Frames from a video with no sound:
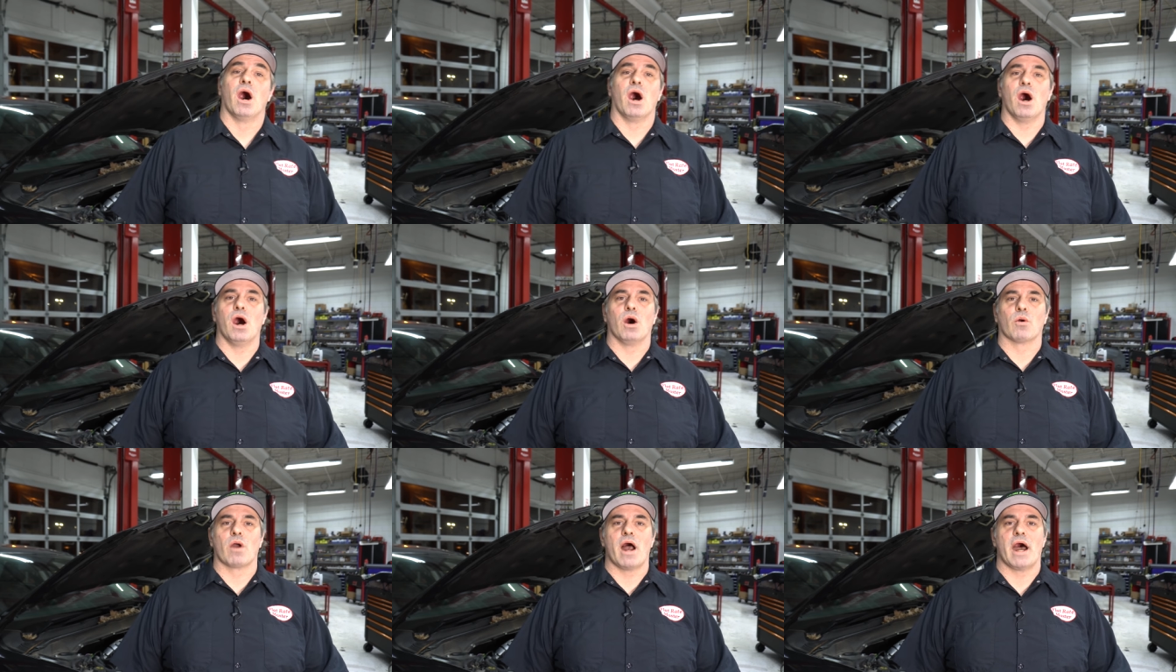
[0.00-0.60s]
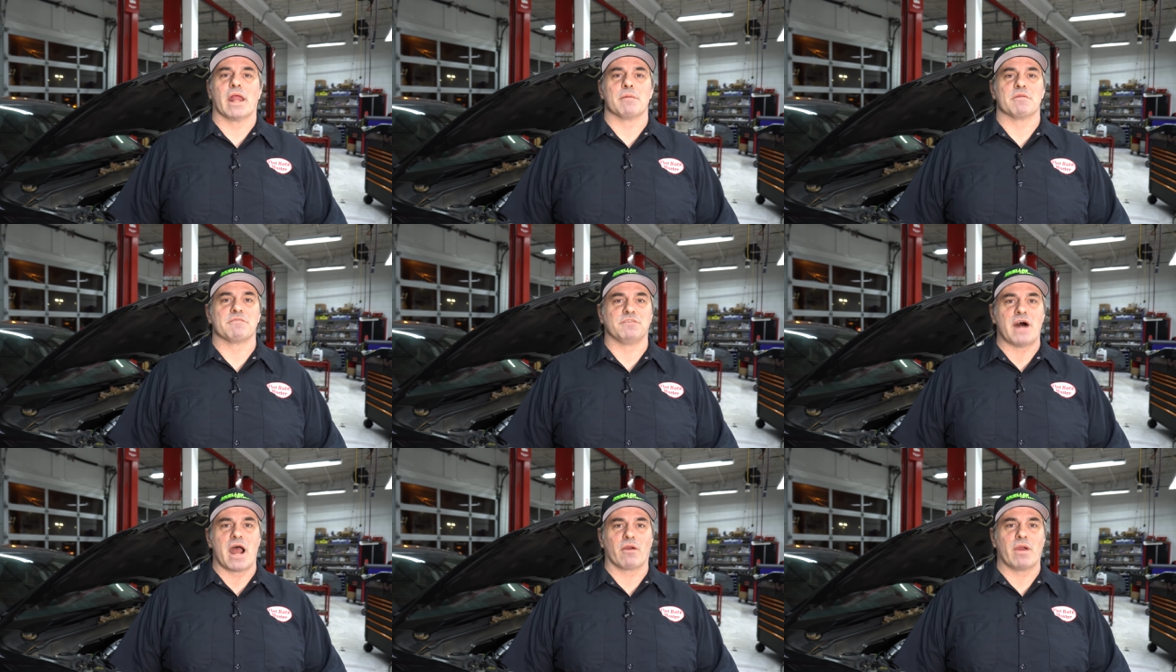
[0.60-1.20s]
All right, I'm the
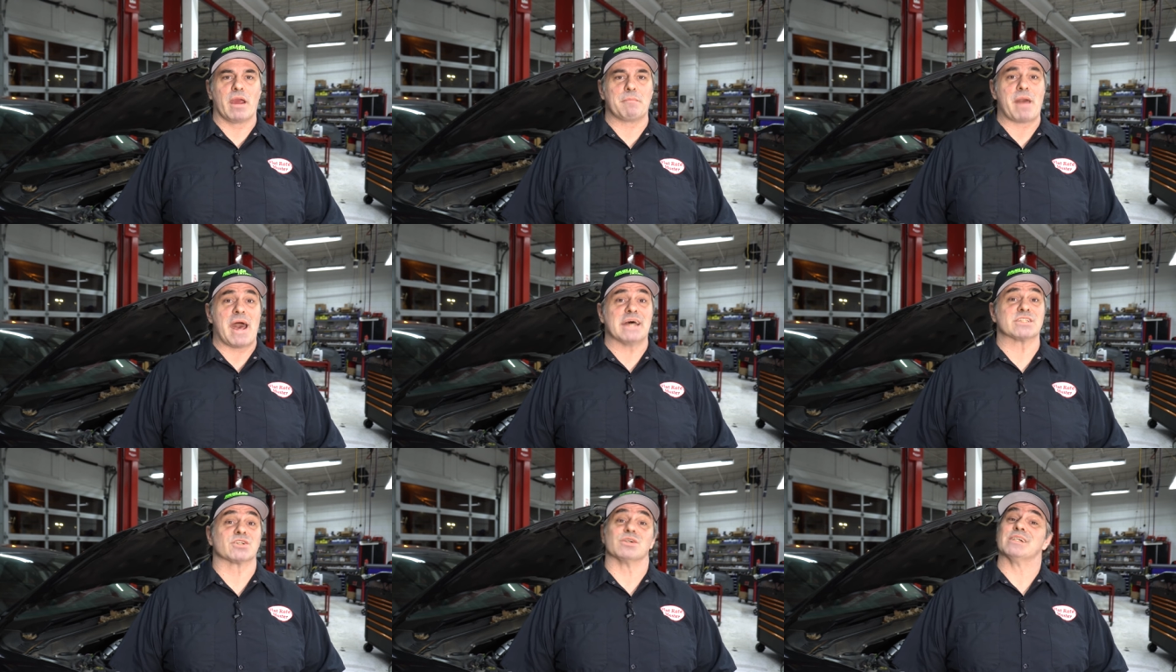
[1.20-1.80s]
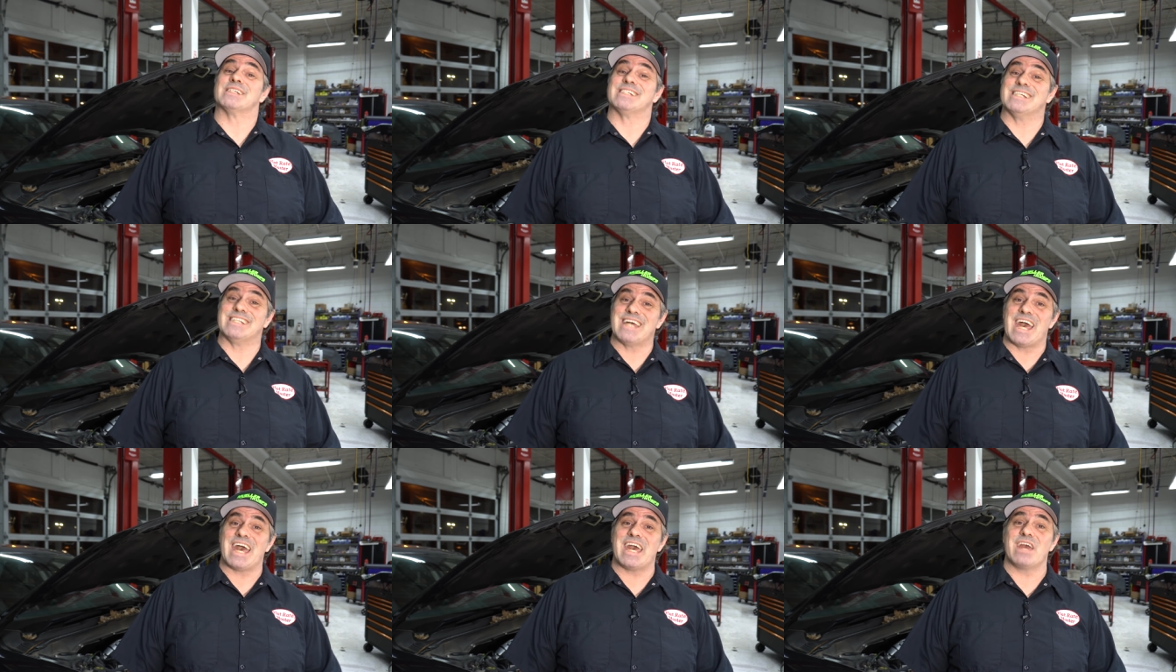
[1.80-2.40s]
Flat Rate Master, and
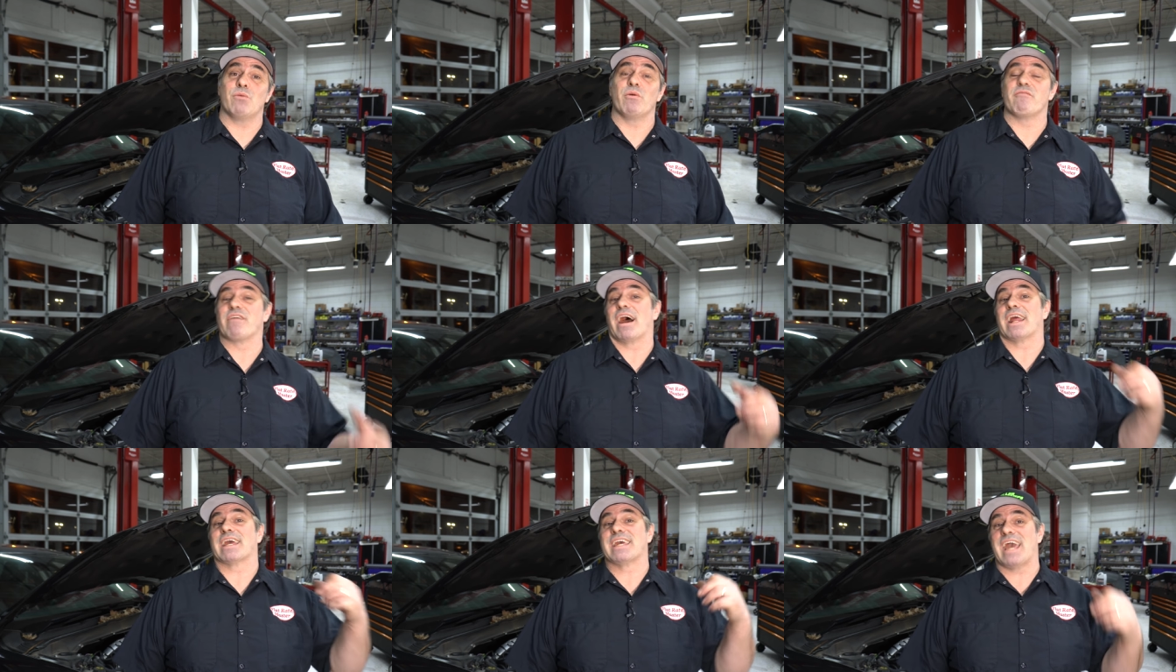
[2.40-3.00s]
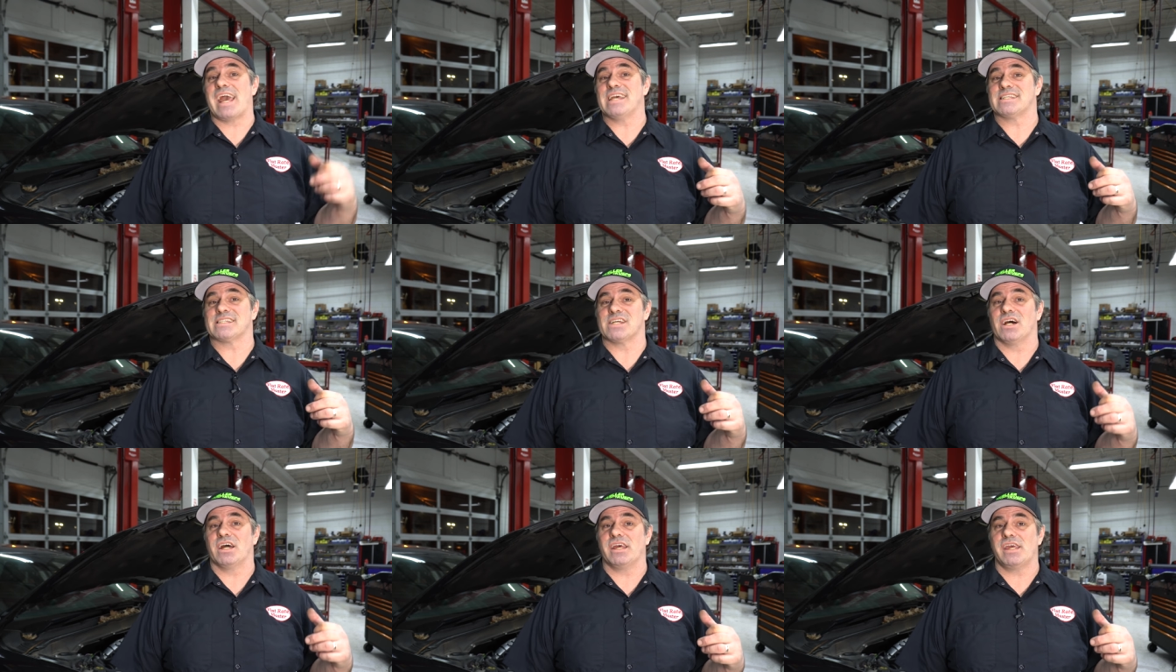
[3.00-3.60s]
today we've got a case
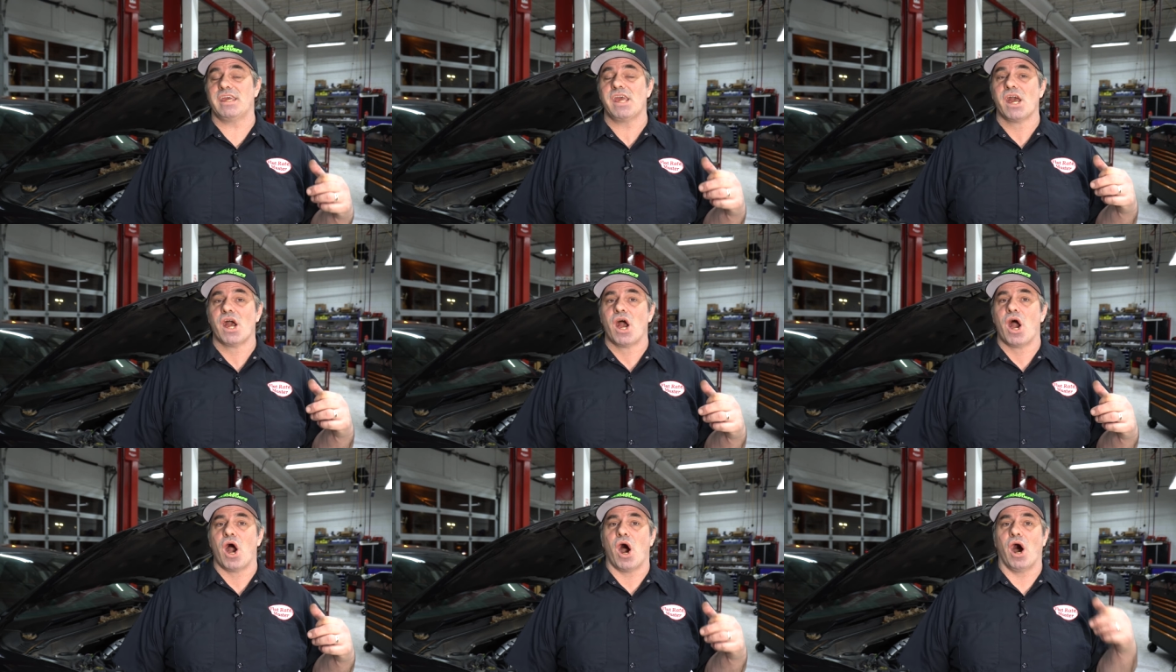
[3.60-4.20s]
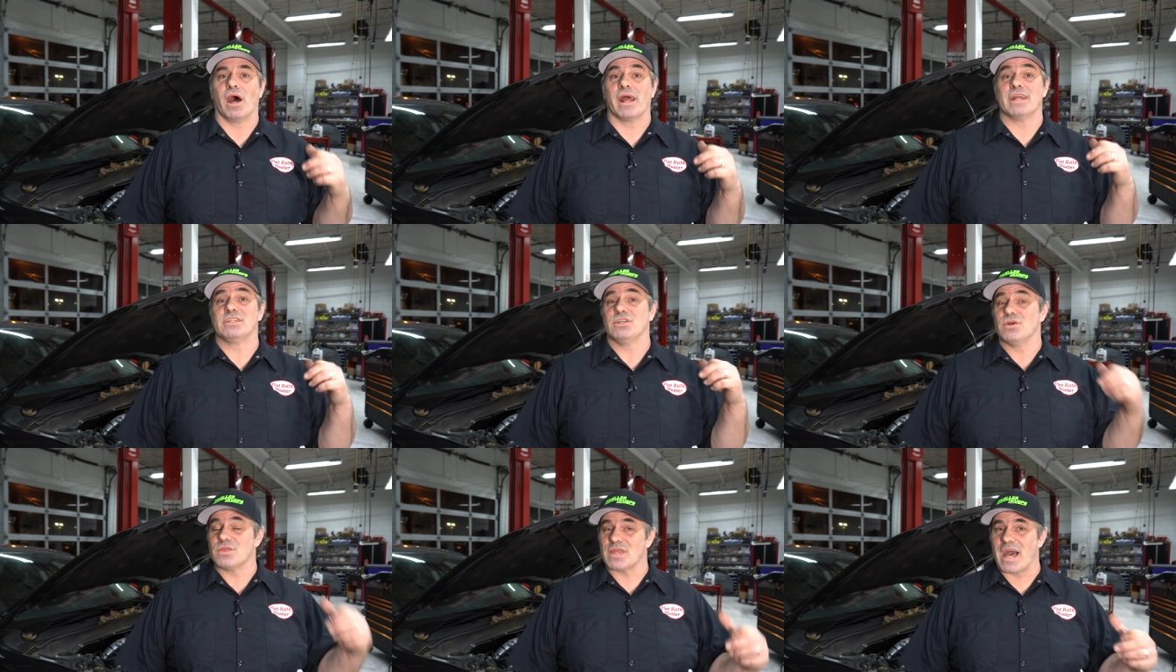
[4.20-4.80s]
study on a
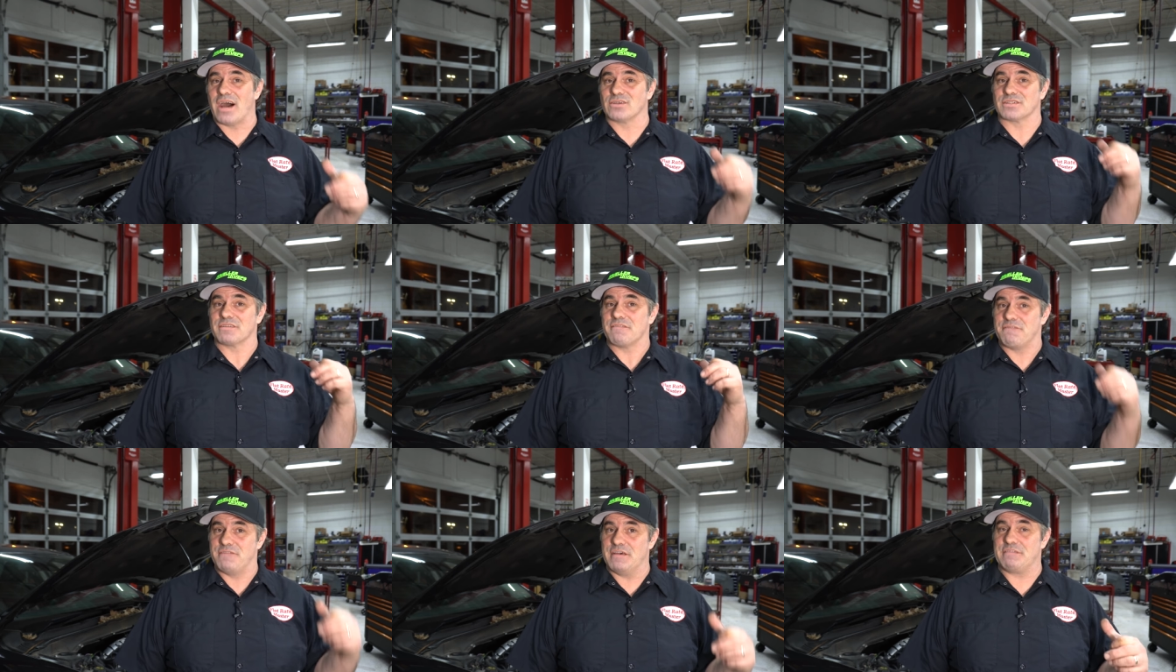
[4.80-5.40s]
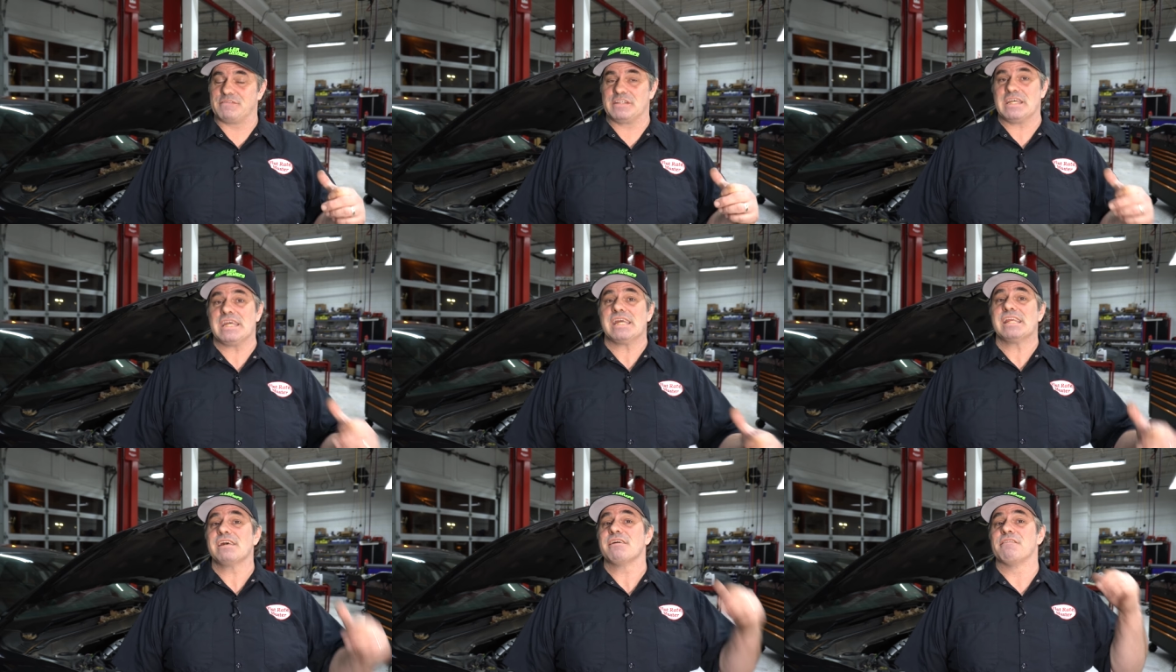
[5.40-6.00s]

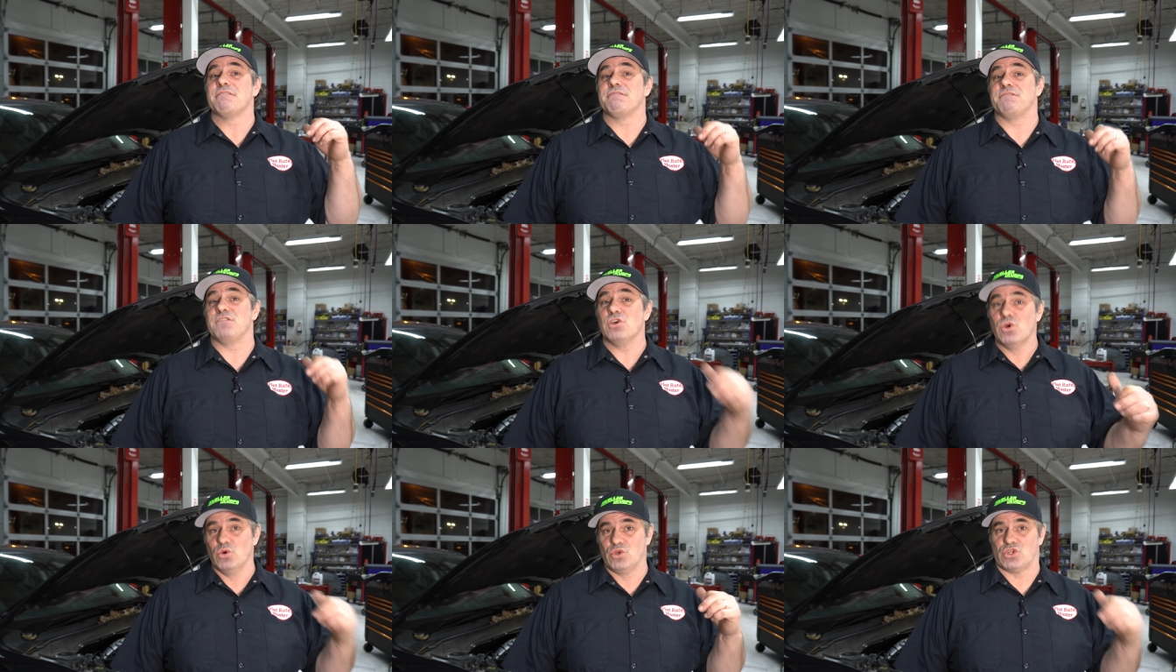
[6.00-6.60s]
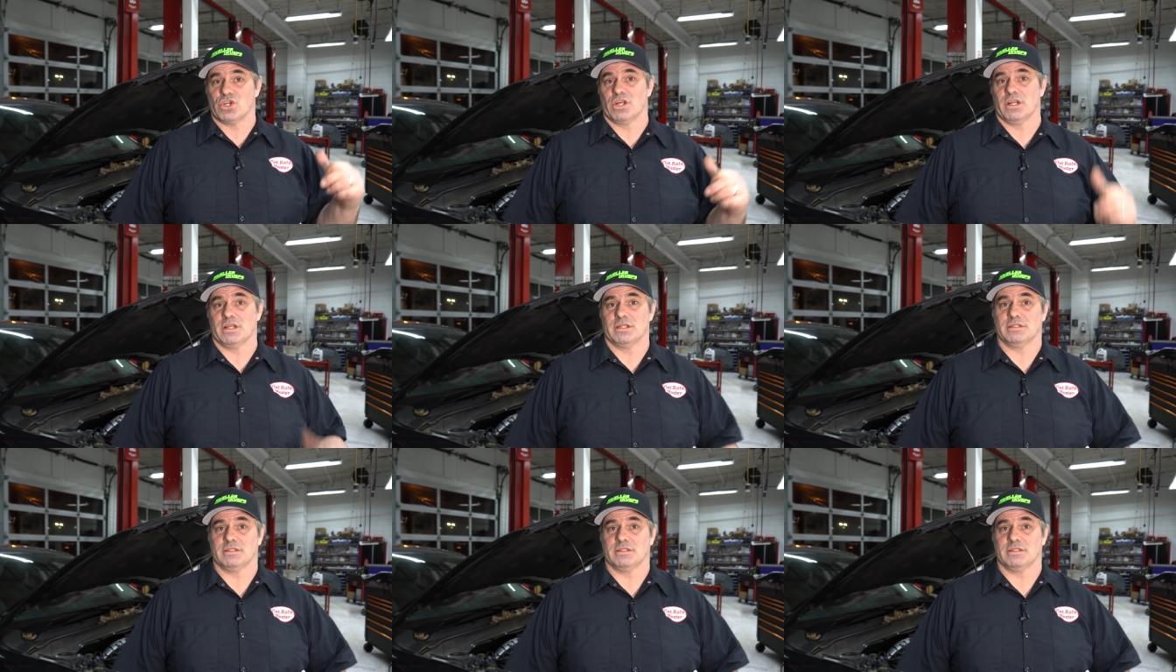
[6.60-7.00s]
2015 Fusion.